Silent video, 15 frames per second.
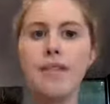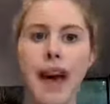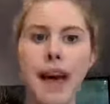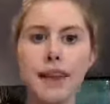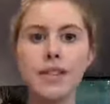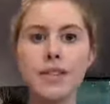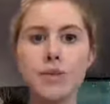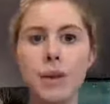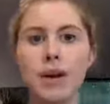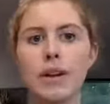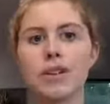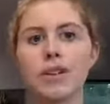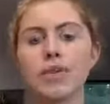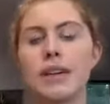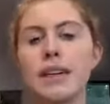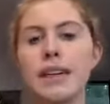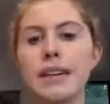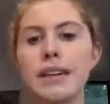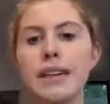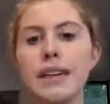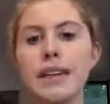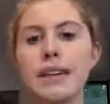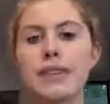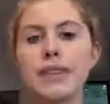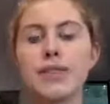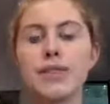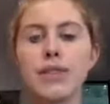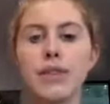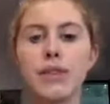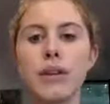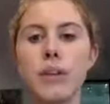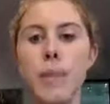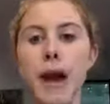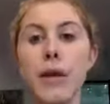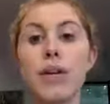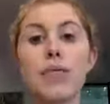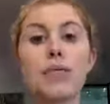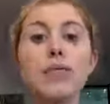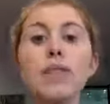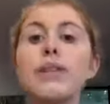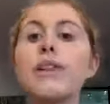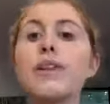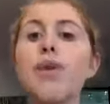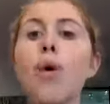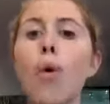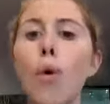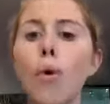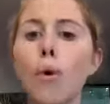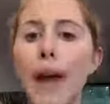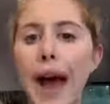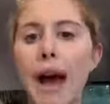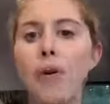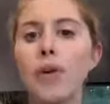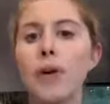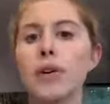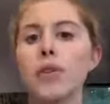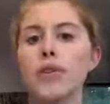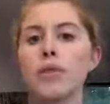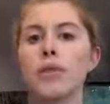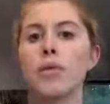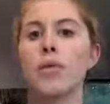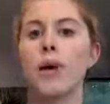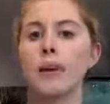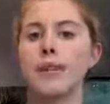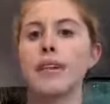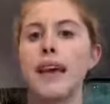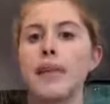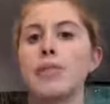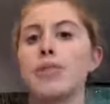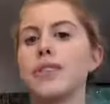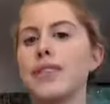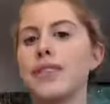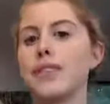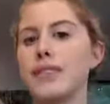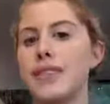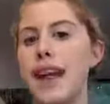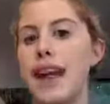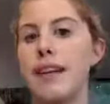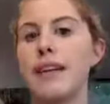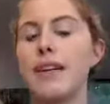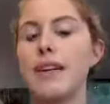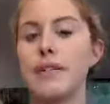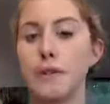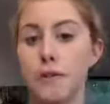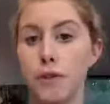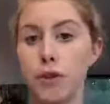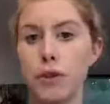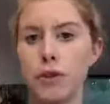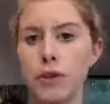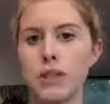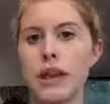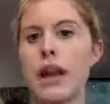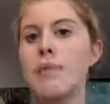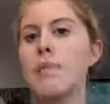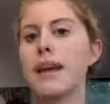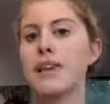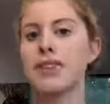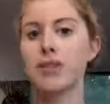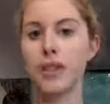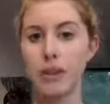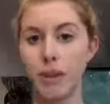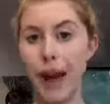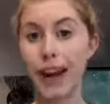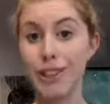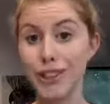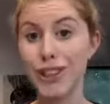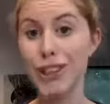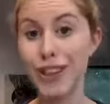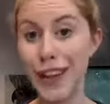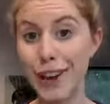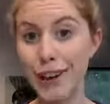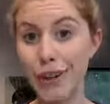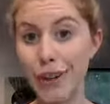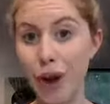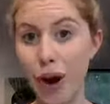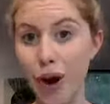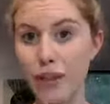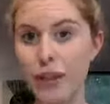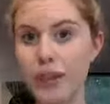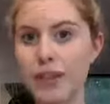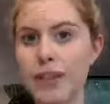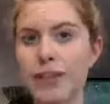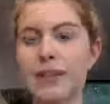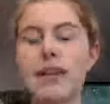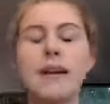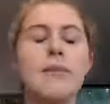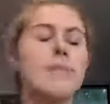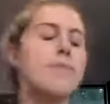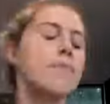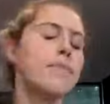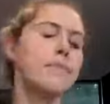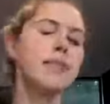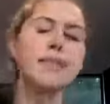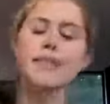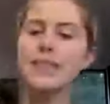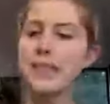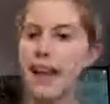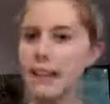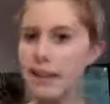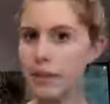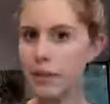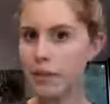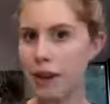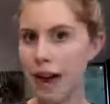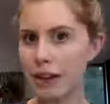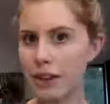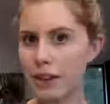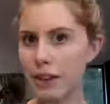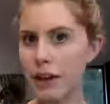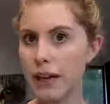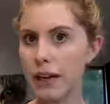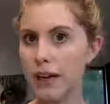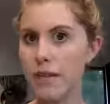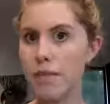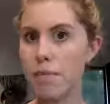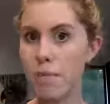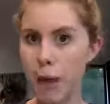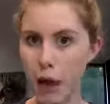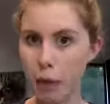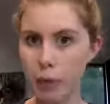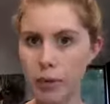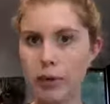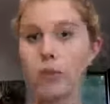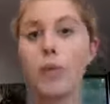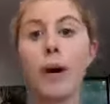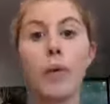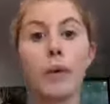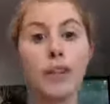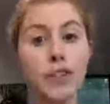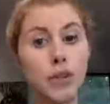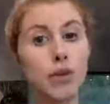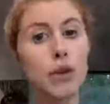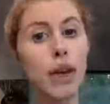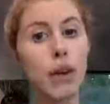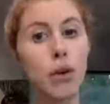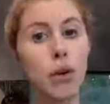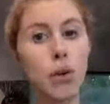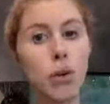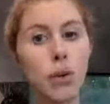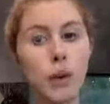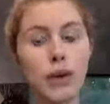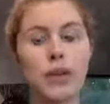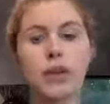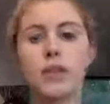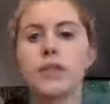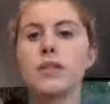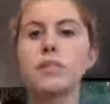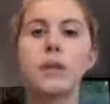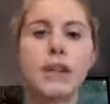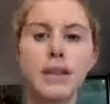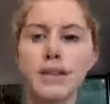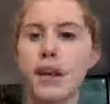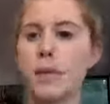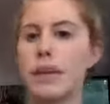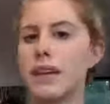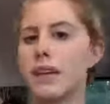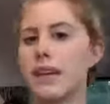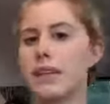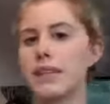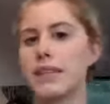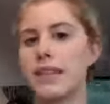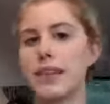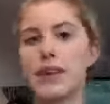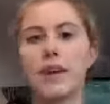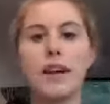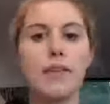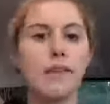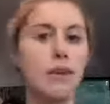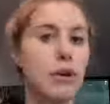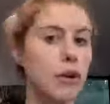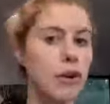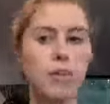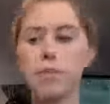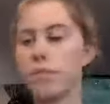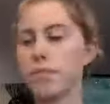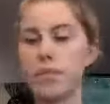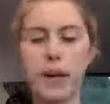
That is where a tree needs a certain amount of really cold hours where it's able to set fruit and make sure that you actually get a good harvest. This is less of a factor in Melbourne, where we do get cold winters, but it's something to consider if you're